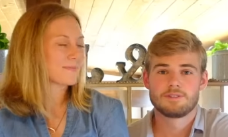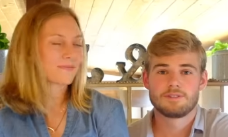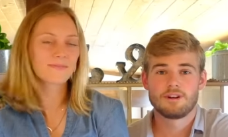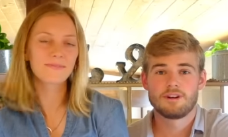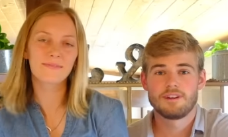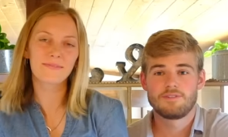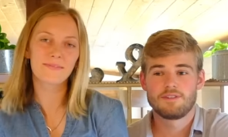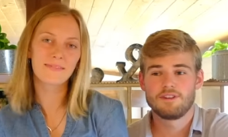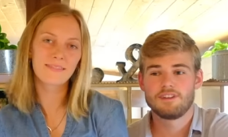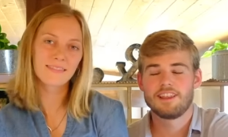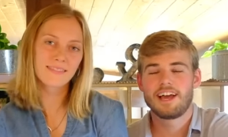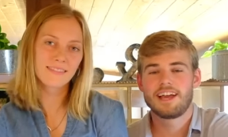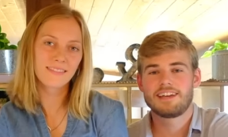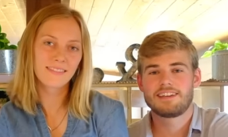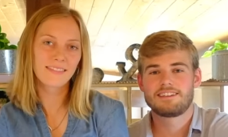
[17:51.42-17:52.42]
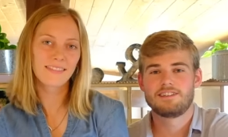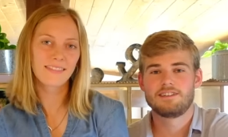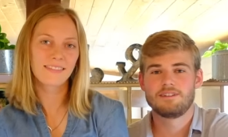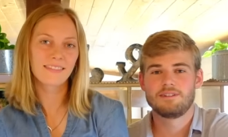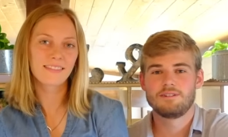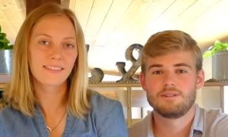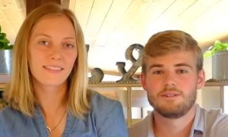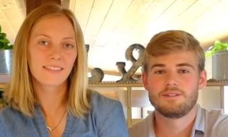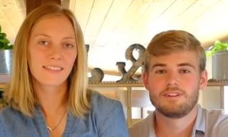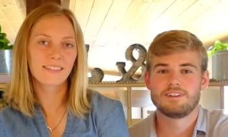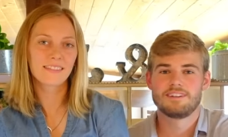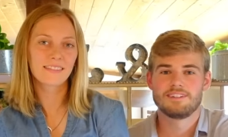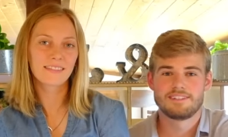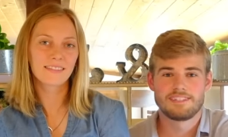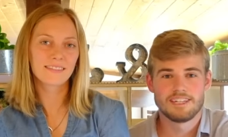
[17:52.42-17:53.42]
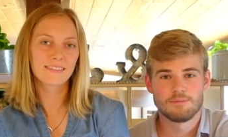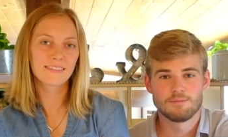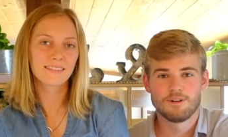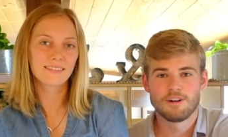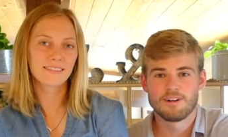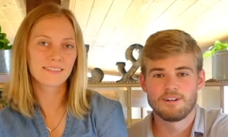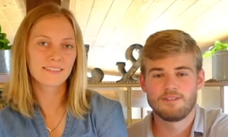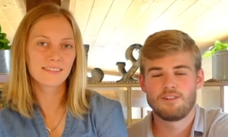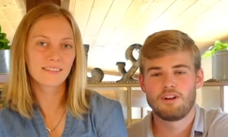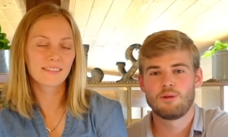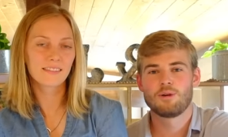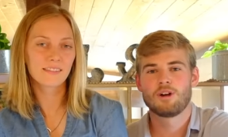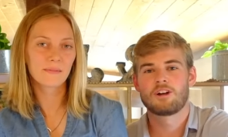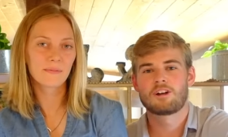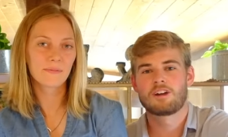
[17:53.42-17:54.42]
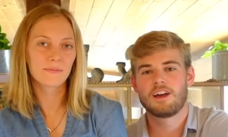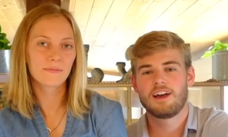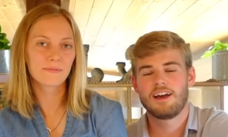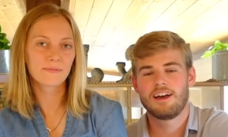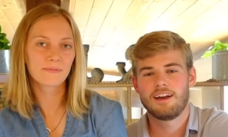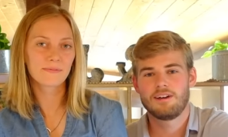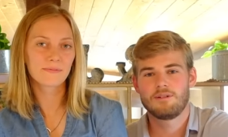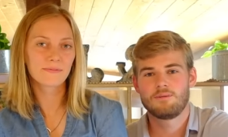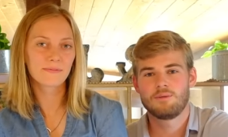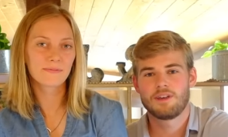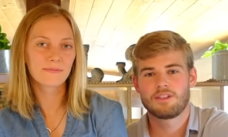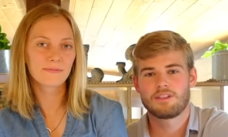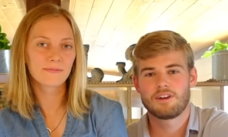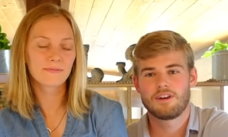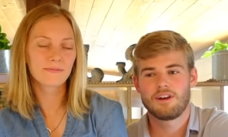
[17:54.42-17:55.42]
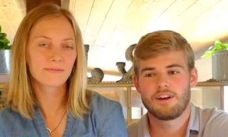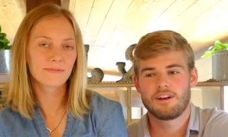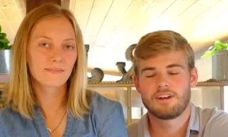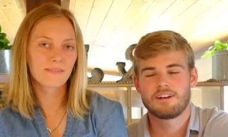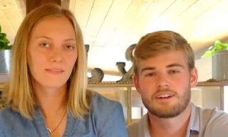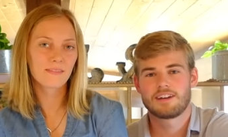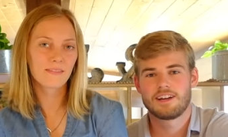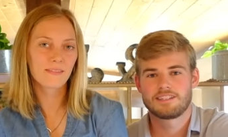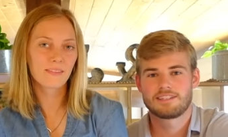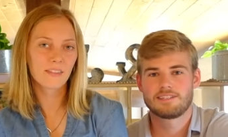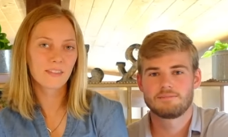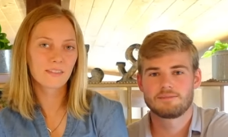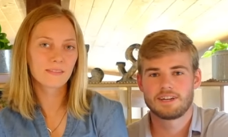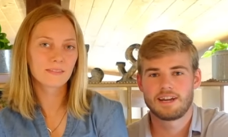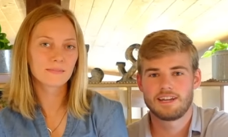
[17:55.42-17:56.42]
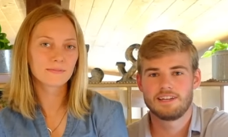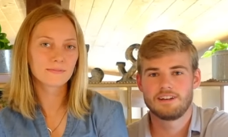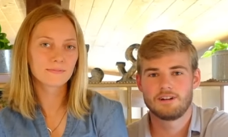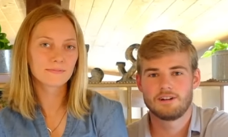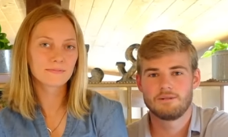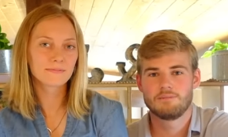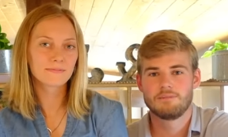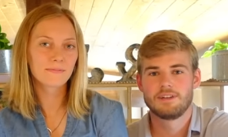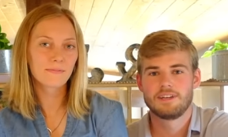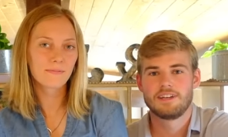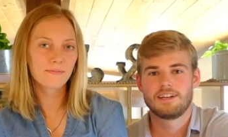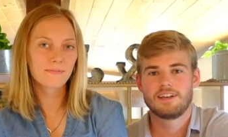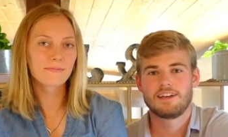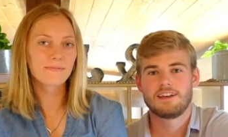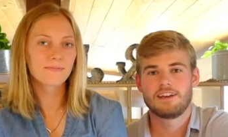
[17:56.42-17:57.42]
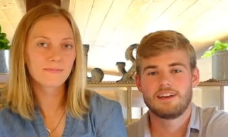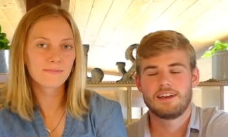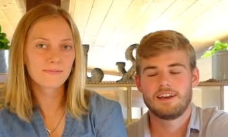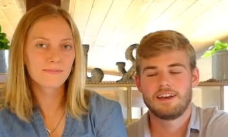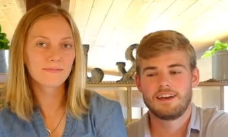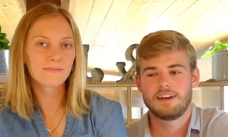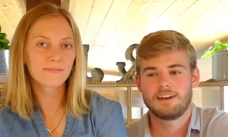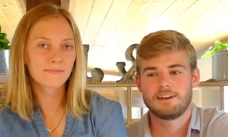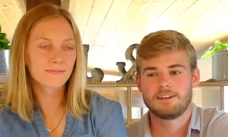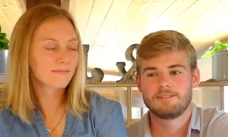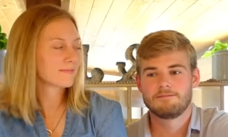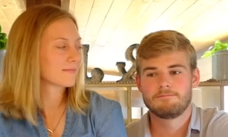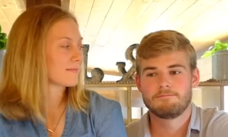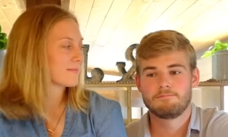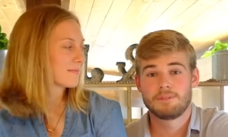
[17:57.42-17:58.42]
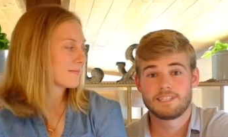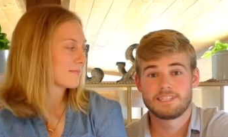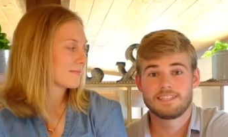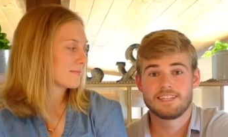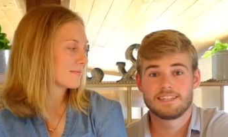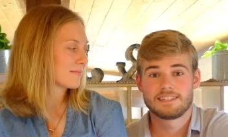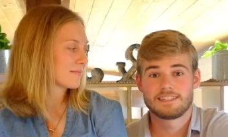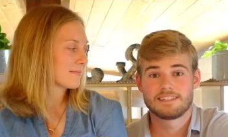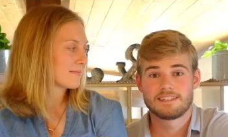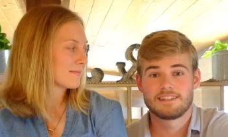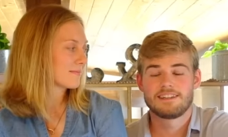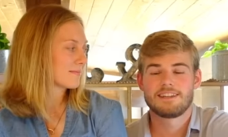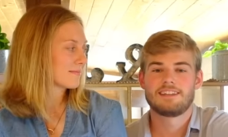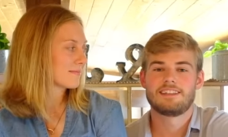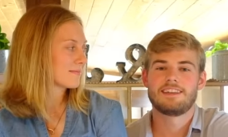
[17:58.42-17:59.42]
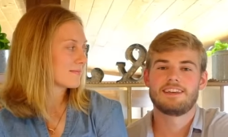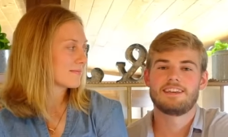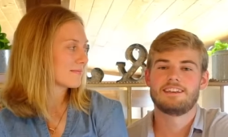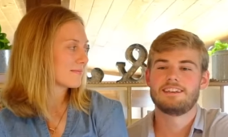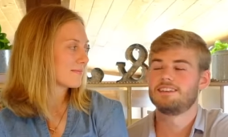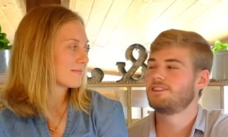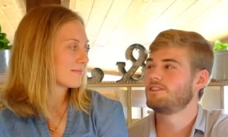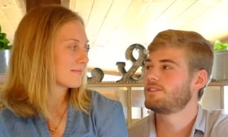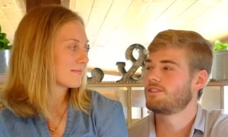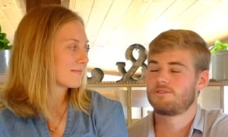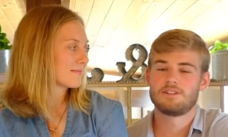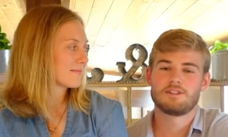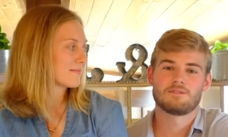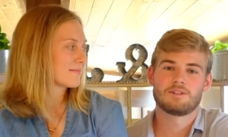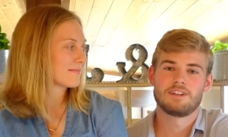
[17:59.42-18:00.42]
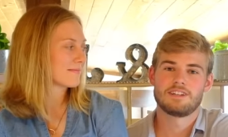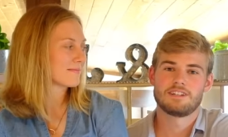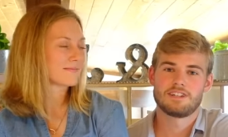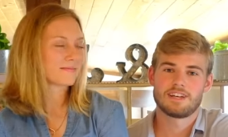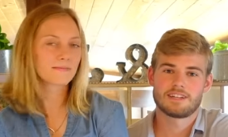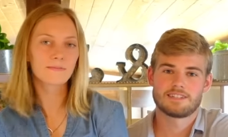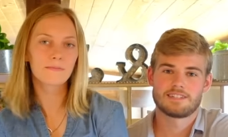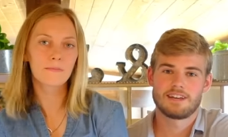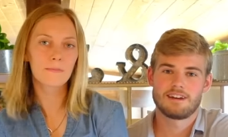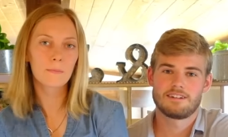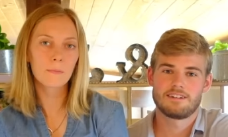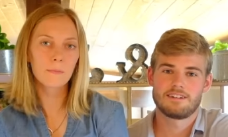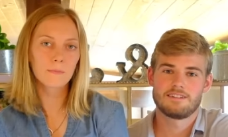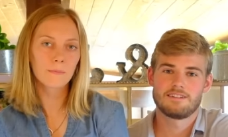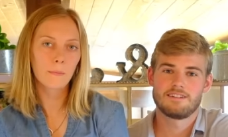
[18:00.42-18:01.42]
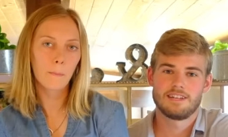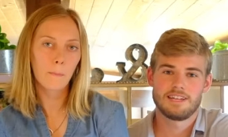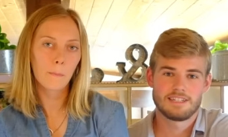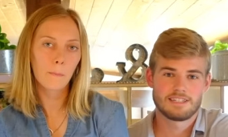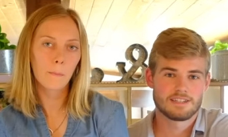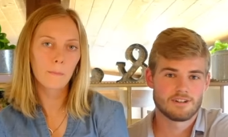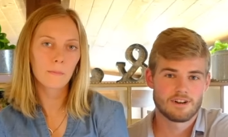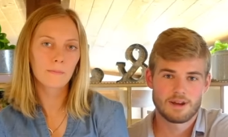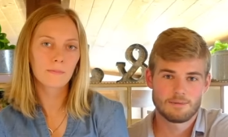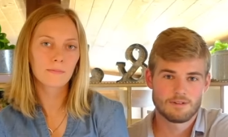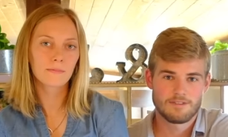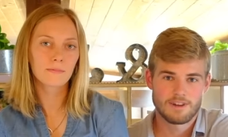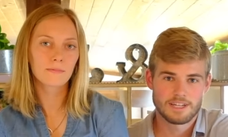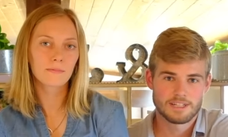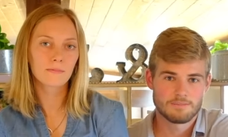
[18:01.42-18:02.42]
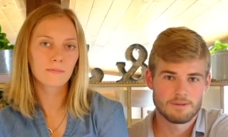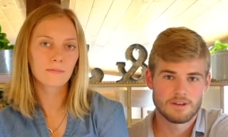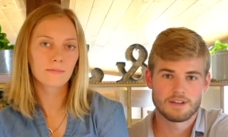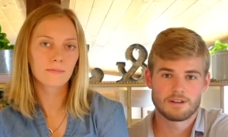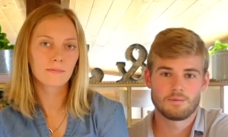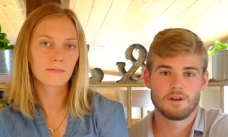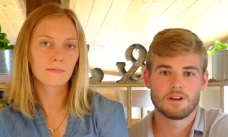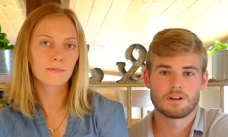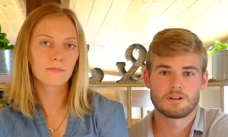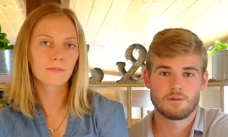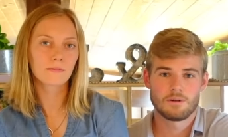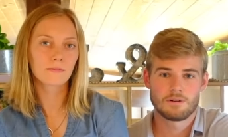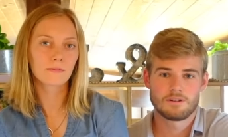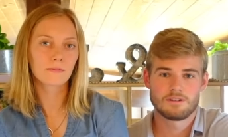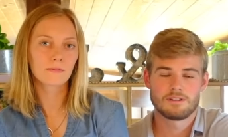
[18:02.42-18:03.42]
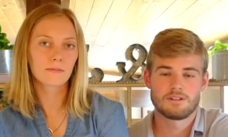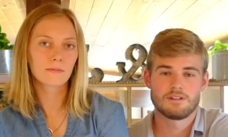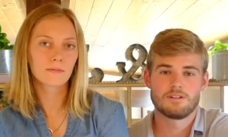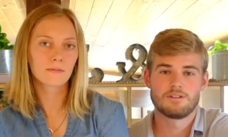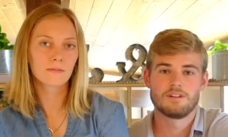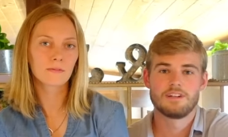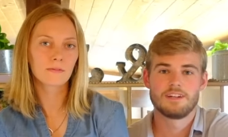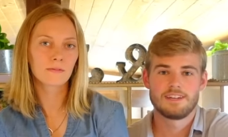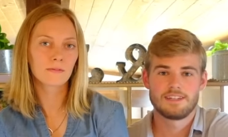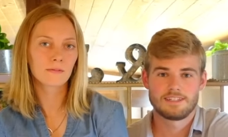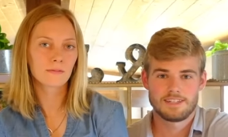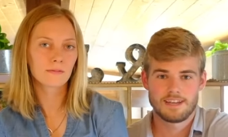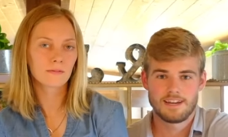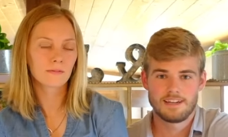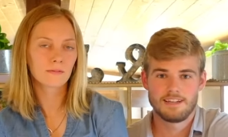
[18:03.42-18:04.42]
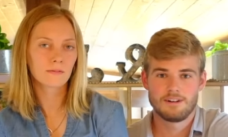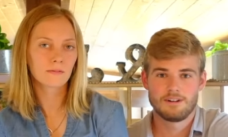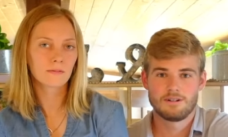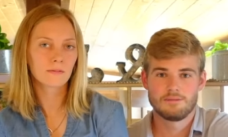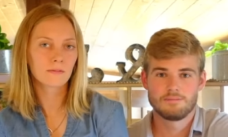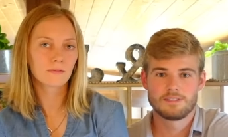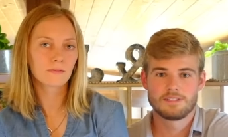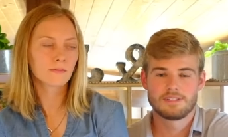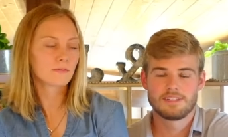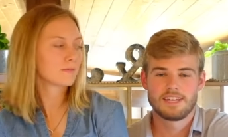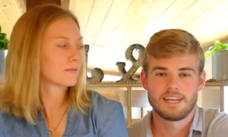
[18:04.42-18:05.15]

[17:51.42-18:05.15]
Speaker 1: So if you'd like to see more of our work uh, with our custom tiny home uh, business, then you can feel free to check us out on Instagram or Facebook. We are Cornerstone Tiny Homes.